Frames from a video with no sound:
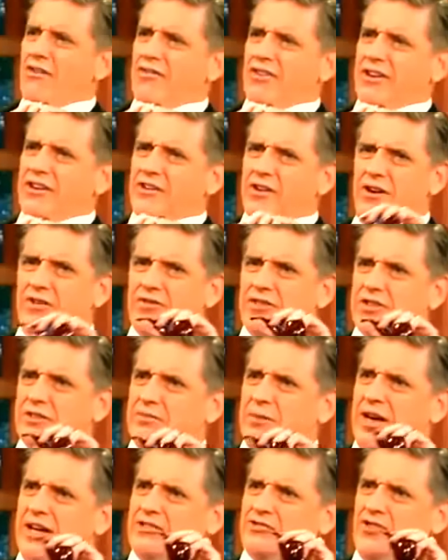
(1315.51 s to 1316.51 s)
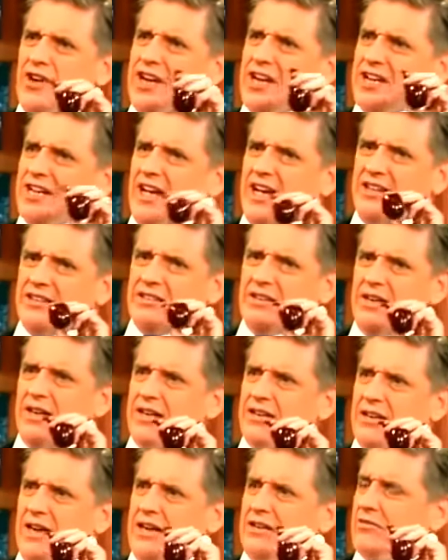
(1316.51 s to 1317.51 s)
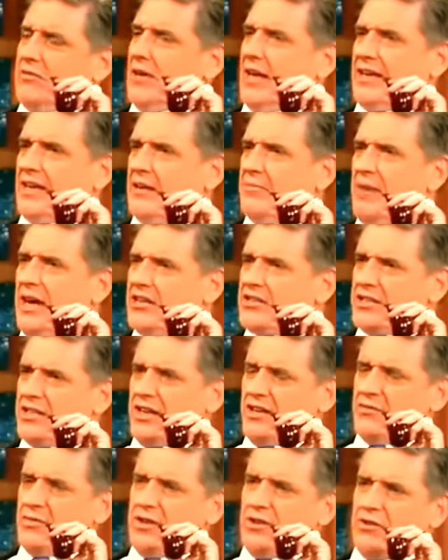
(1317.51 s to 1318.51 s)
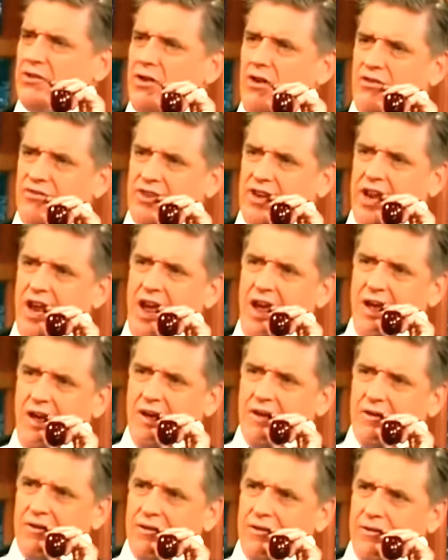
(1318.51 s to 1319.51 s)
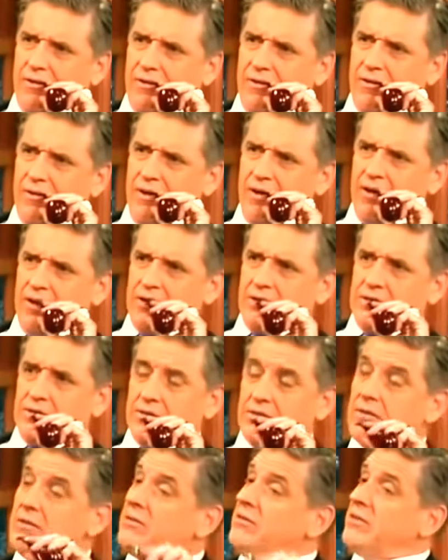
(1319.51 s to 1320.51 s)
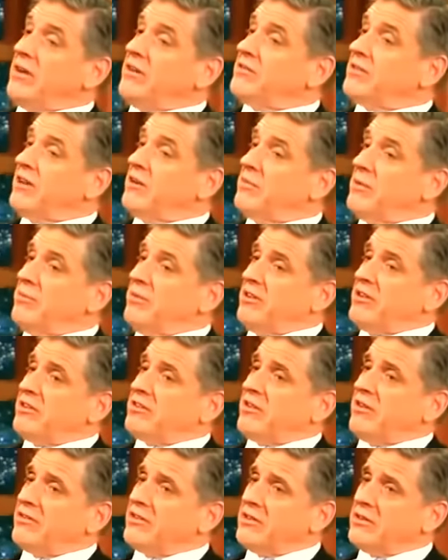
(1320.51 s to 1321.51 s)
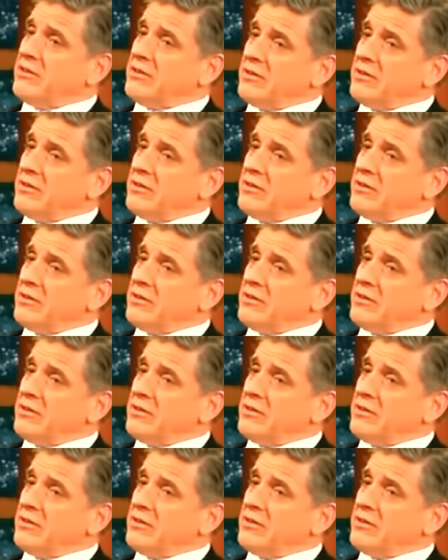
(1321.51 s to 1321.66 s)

Coffee's my drink. I, I, I, I can't imagine life without coffee. I do tea, you know. Oh, how terribly British of you. Yeah.